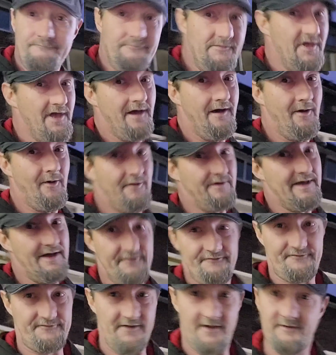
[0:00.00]
Yeah, oh
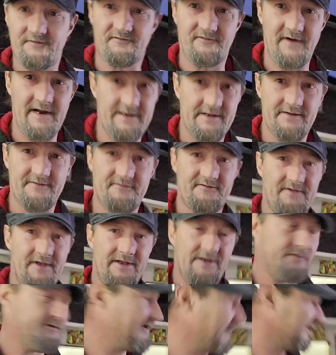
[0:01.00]
yes, the dreaded
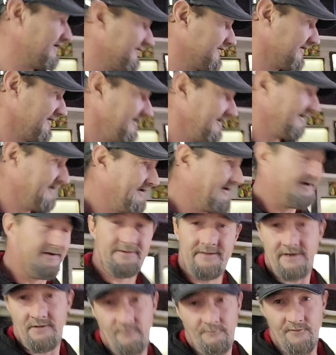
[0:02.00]
C word.
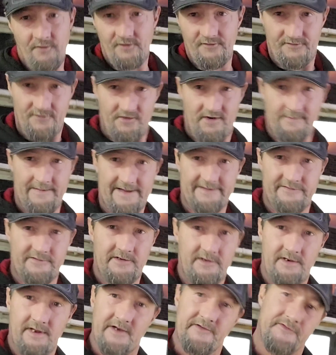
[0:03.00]
And no, I'm not talking about see
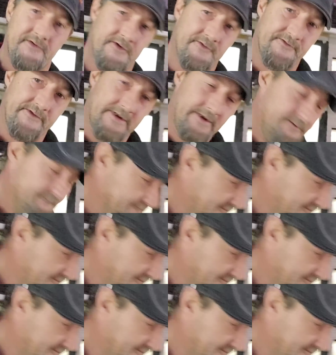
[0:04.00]
you next Tuesday.